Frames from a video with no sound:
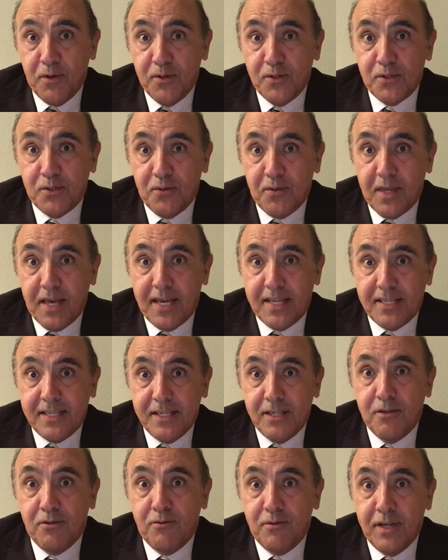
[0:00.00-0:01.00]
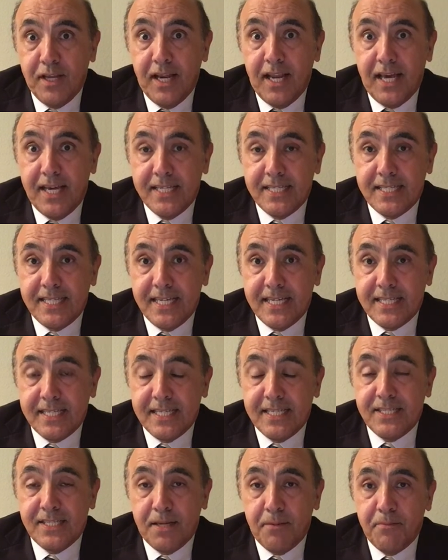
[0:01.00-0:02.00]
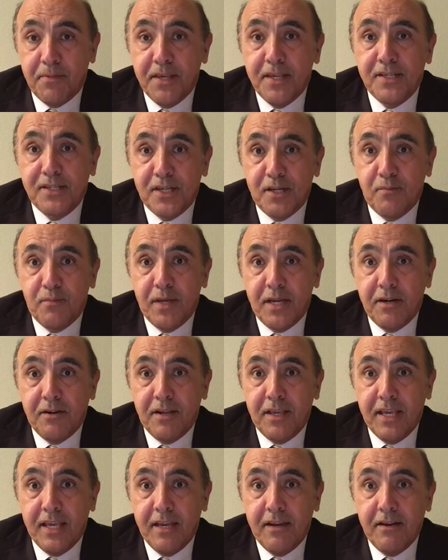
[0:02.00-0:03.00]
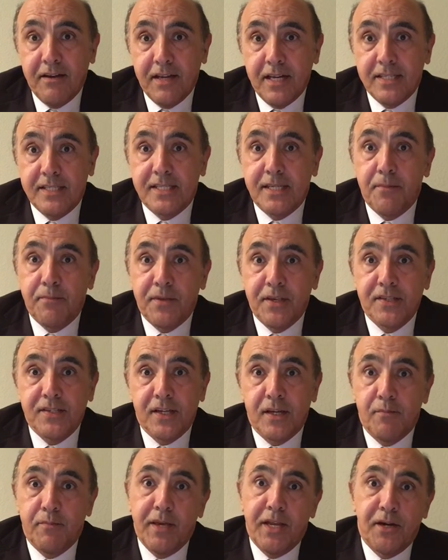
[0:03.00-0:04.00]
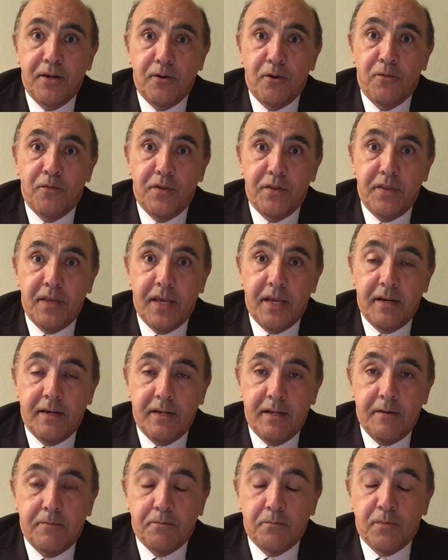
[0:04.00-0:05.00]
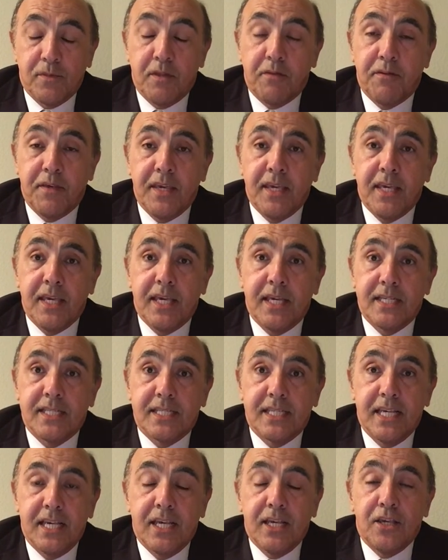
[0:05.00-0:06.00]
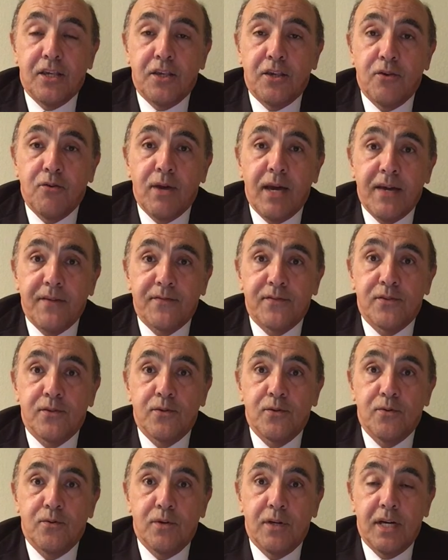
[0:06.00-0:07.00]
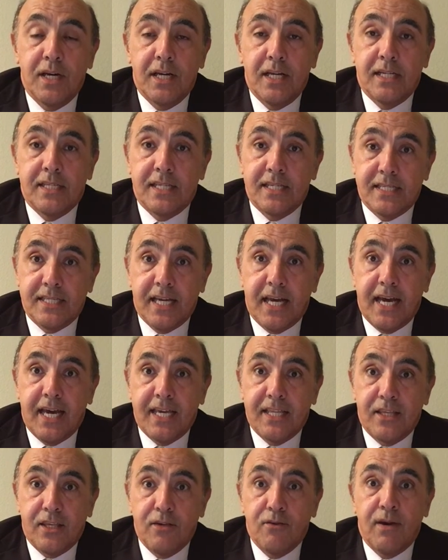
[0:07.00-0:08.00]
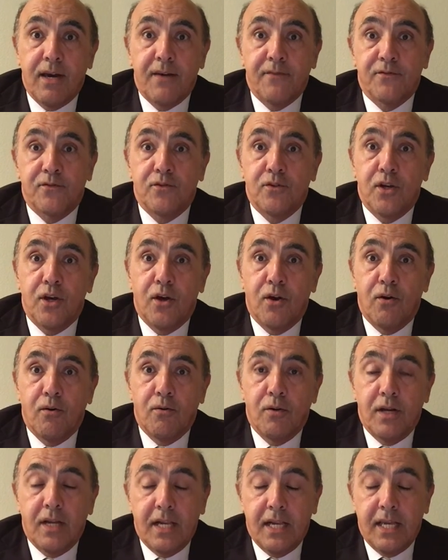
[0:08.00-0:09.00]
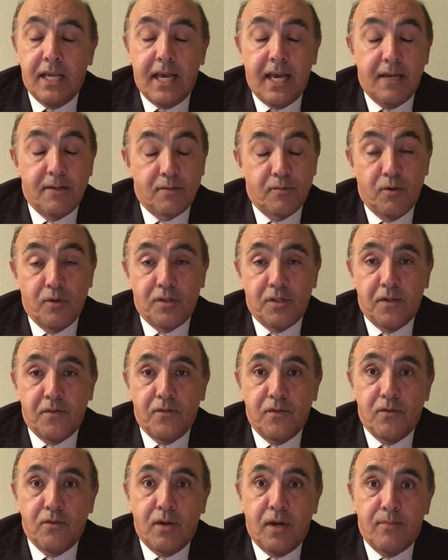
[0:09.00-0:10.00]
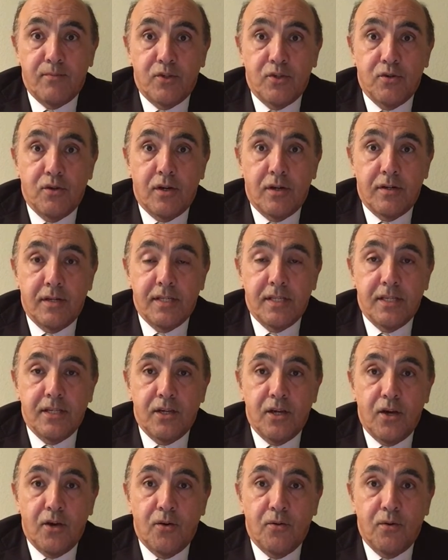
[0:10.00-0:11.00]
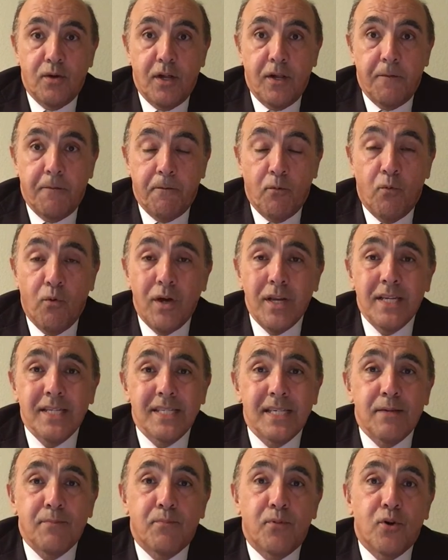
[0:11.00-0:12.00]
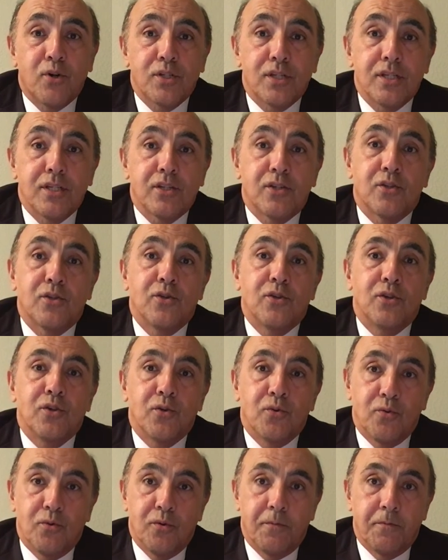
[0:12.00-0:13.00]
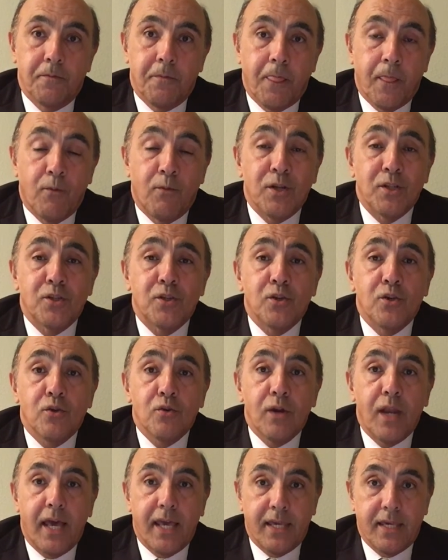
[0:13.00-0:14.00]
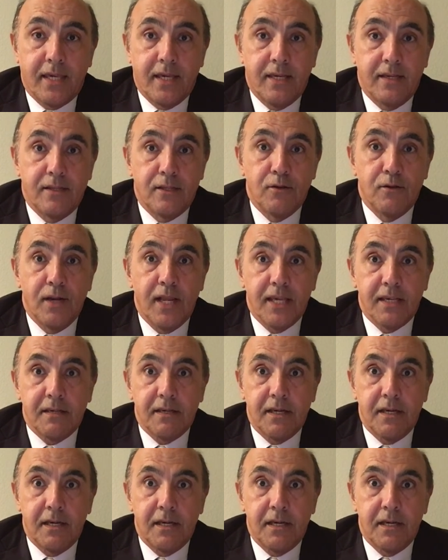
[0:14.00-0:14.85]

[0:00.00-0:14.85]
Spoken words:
to that, you realize that some things are better here and some things are better over there. The thing is, you have to decide, you have to know, as most of you I'm sure already know, what is important to you. What do you like? Do you like